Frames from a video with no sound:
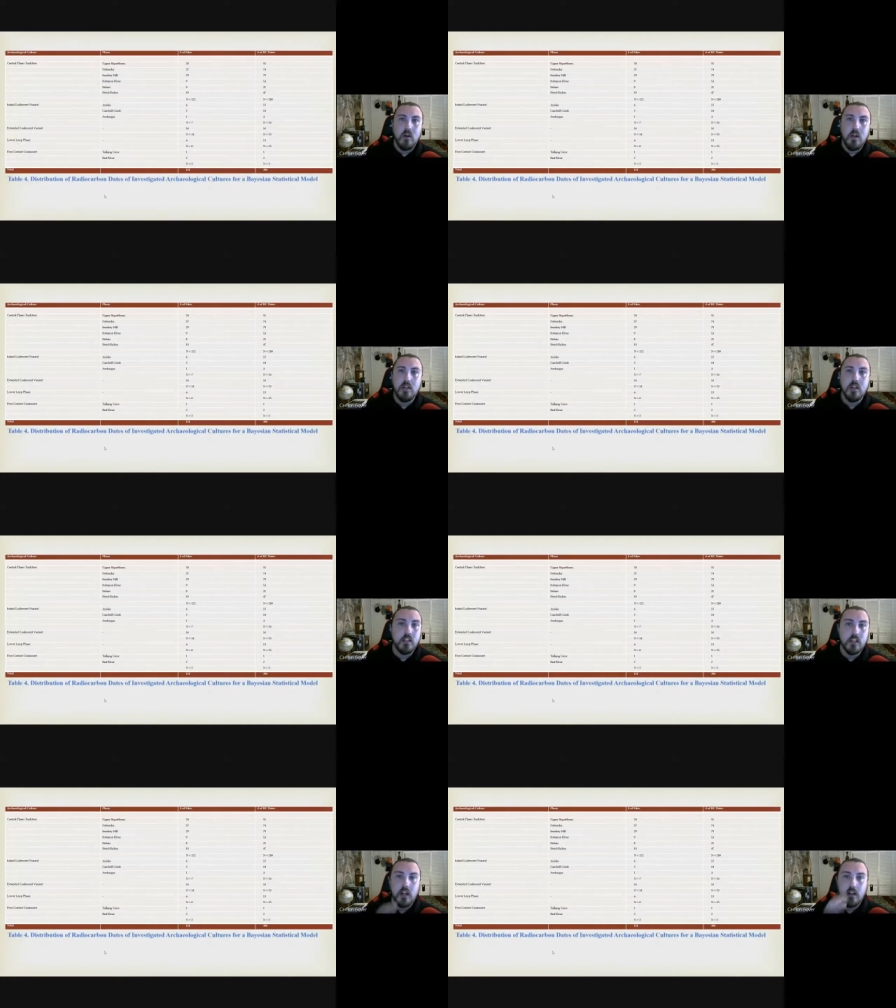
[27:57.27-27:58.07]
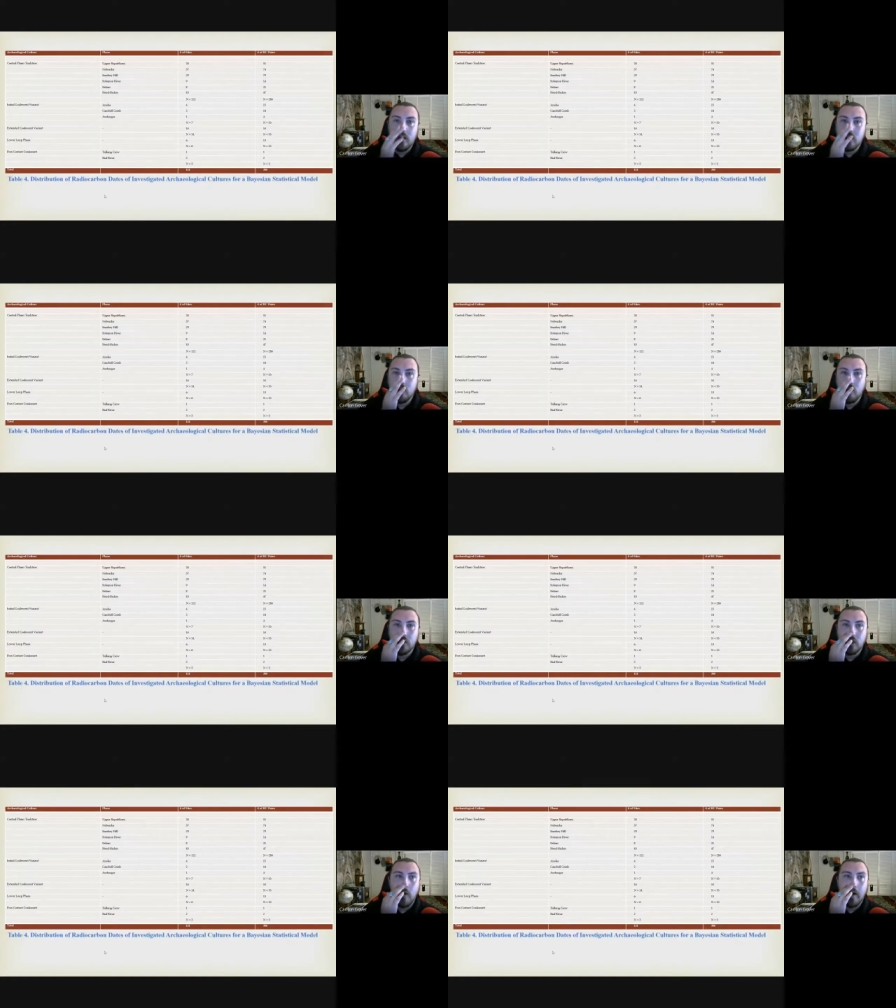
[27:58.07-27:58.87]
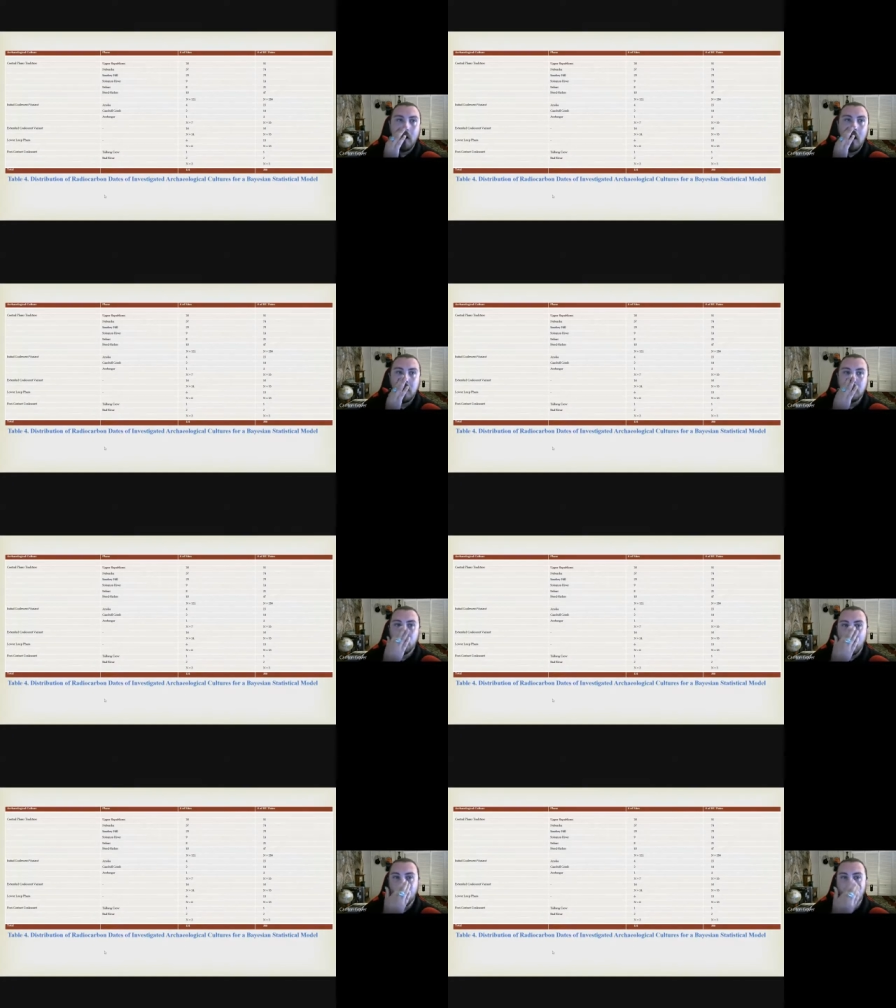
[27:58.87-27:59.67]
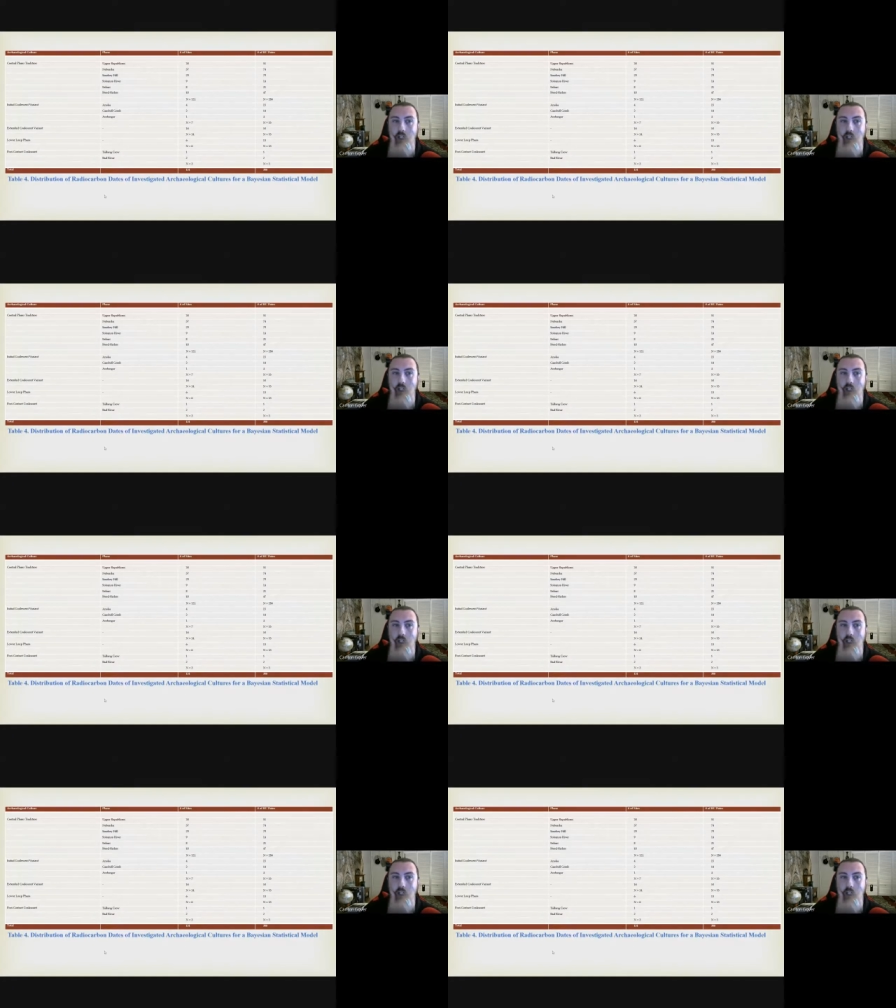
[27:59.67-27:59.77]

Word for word: And this is kind of a list of what's going on. So all these are